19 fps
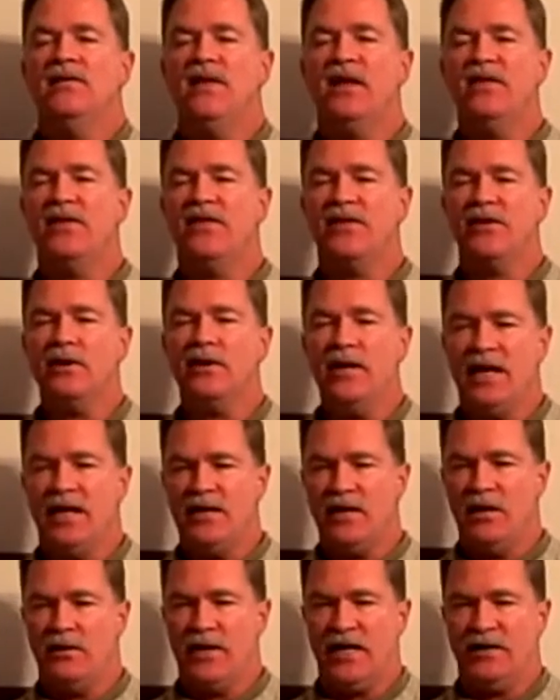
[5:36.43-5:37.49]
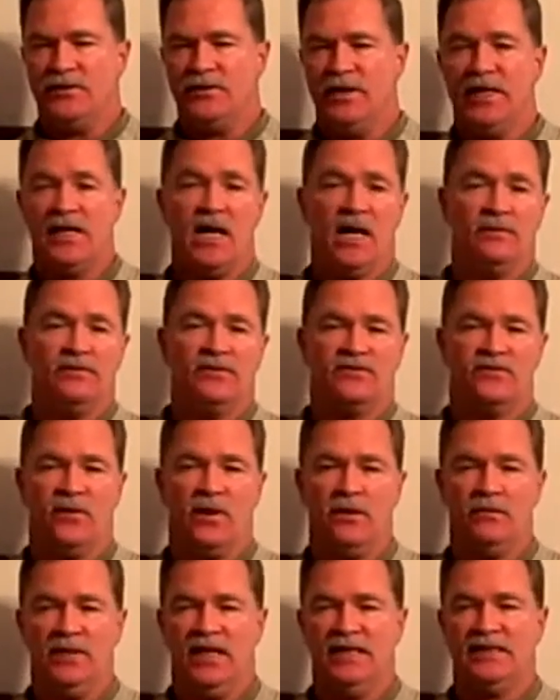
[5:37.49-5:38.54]
Then the third endnote entry comes
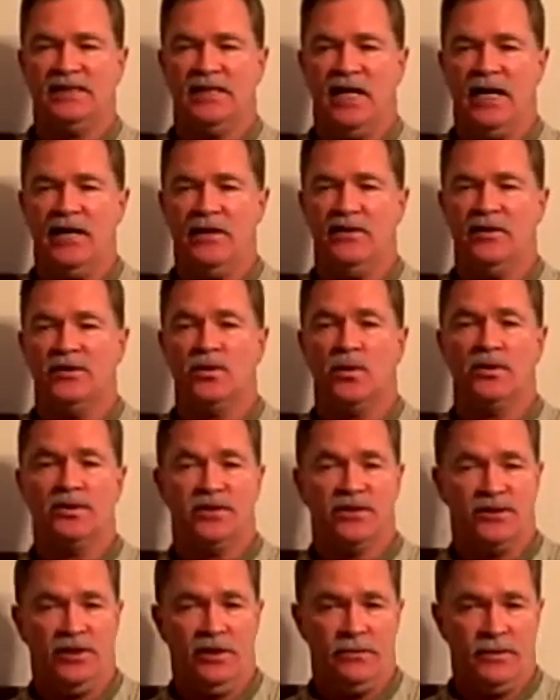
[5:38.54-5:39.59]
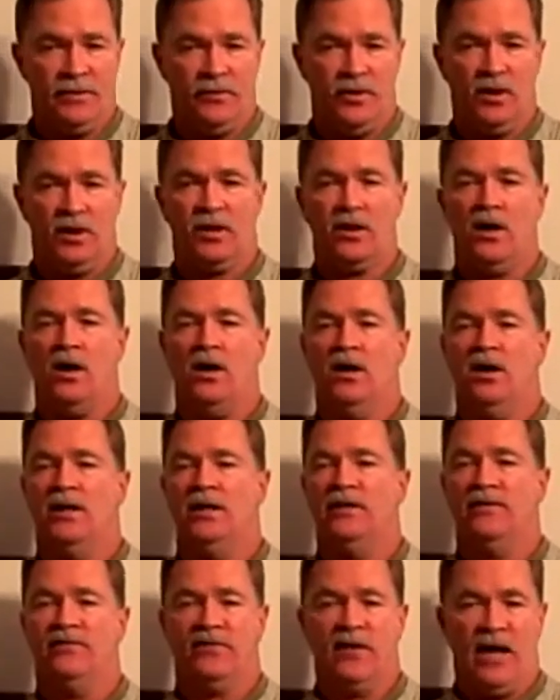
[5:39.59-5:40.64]
from, let's say, the George's Doobie book
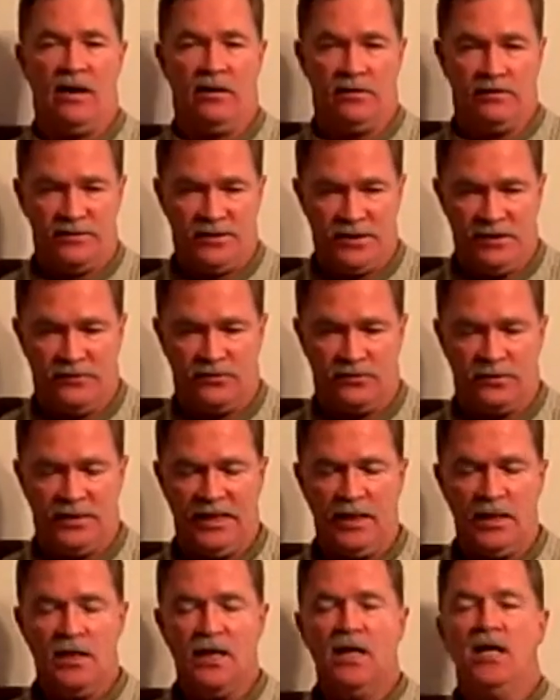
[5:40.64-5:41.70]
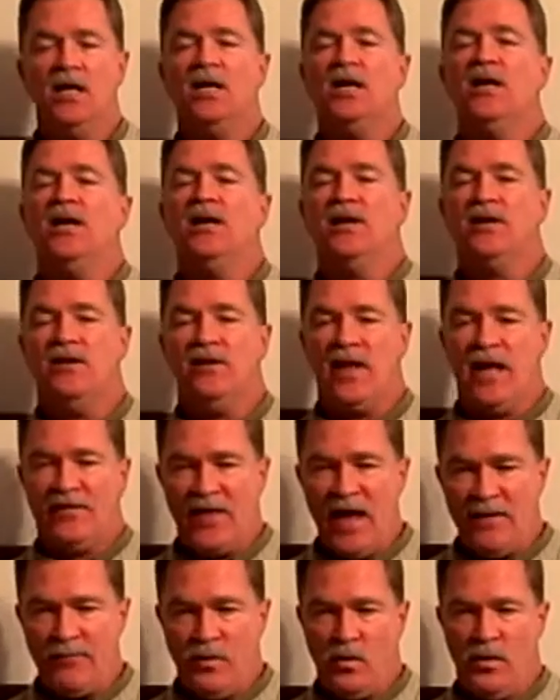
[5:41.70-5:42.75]
on The Flower of Chivalry.
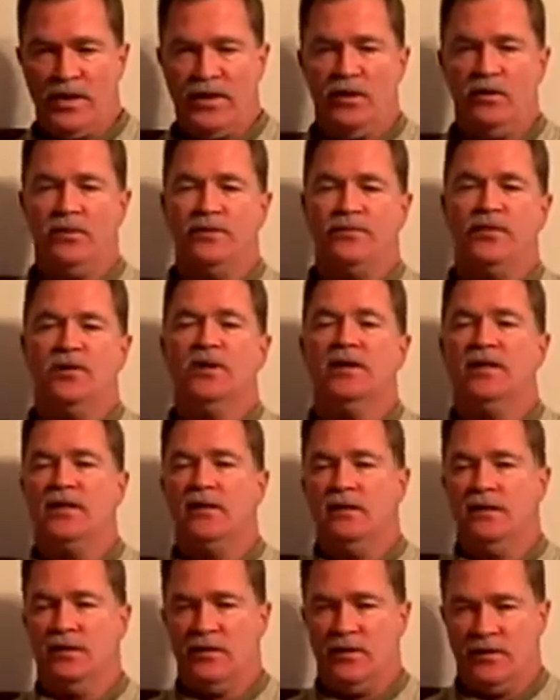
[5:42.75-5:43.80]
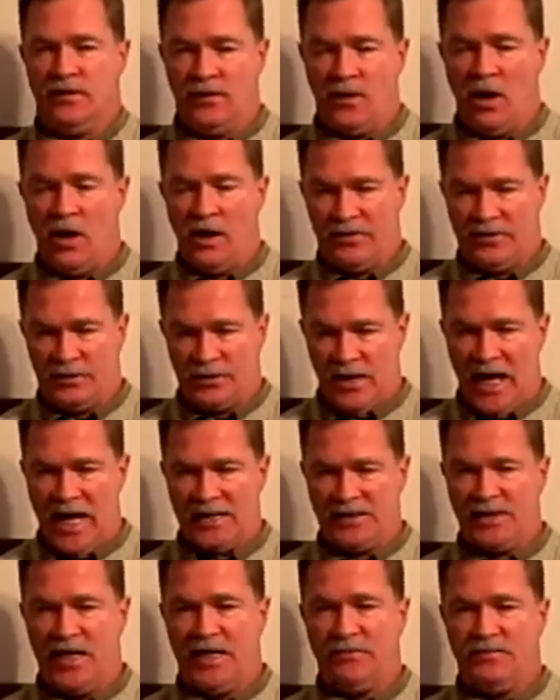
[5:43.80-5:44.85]
At that point, you would put the author's
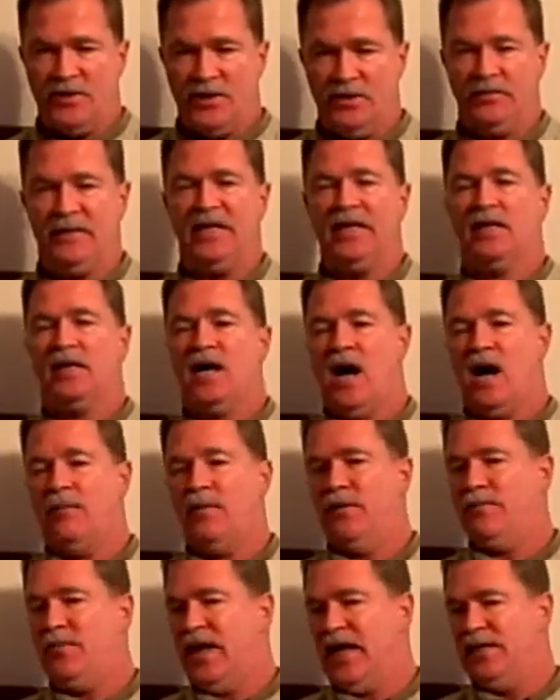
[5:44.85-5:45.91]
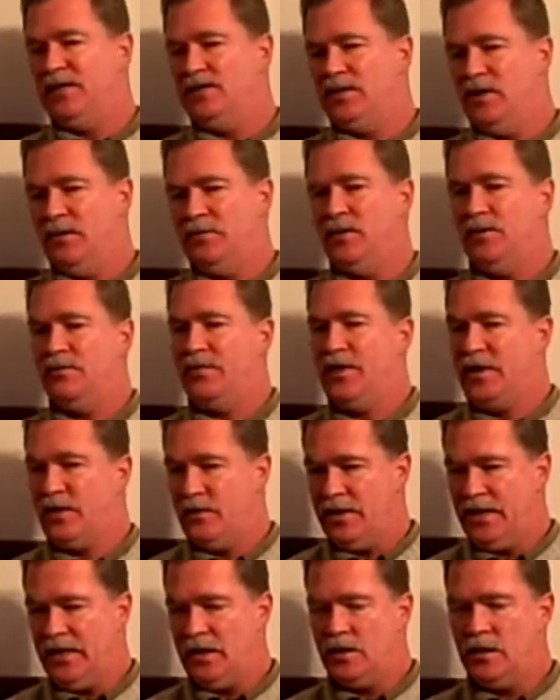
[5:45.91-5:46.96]
last name, Doobie, comma, page number,
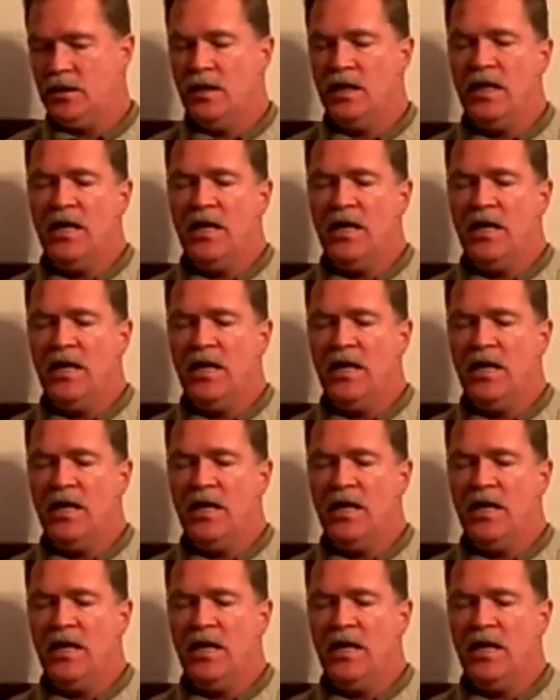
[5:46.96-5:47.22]
period.